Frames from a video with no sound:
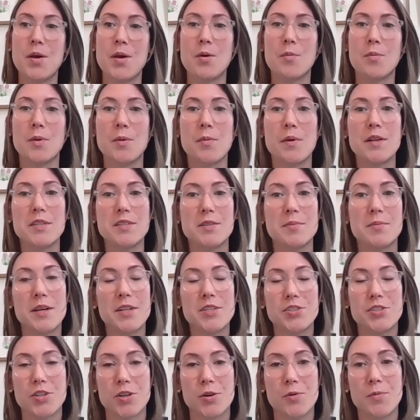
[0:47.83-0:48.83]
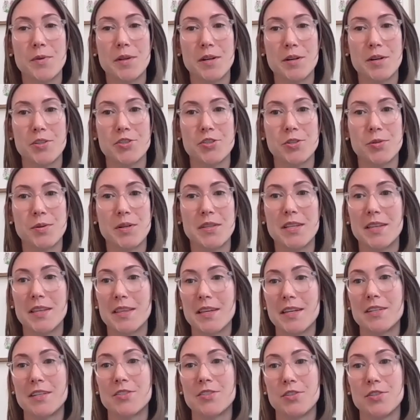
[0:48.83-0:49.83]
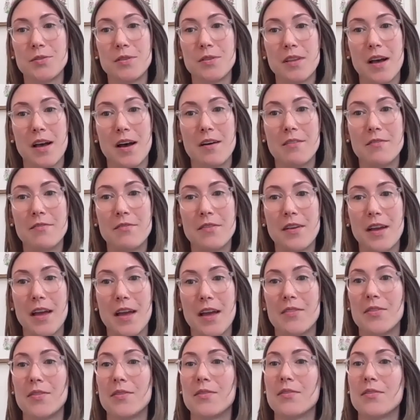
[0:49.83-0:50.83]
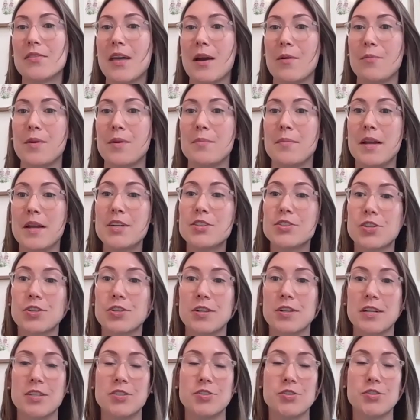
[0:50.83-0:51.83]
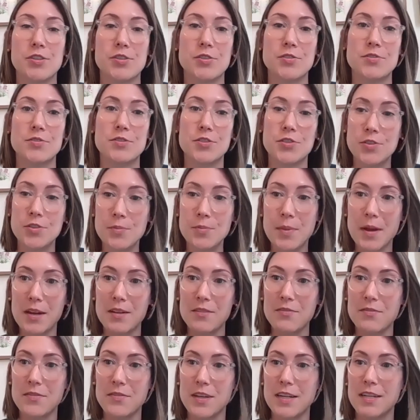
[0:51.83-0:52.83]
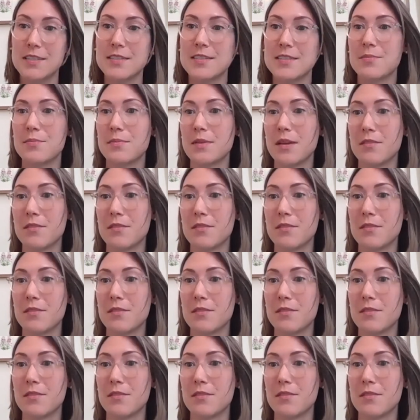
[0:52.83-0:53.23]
We want to make sure we are doing the things you love and that we make sure to introduce new benefits,